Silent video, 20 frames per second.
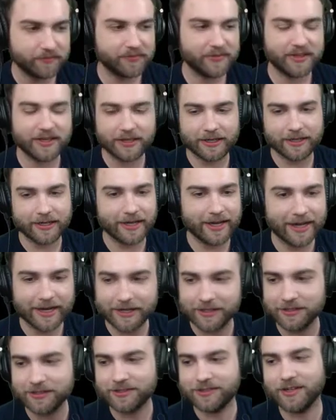And
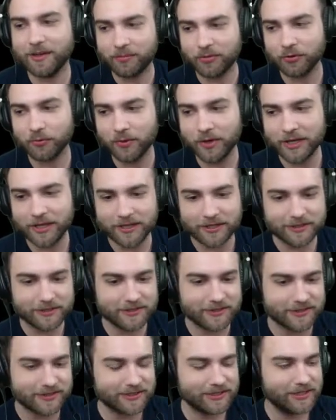that is Separate
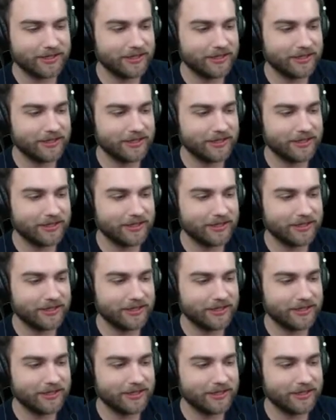Ways.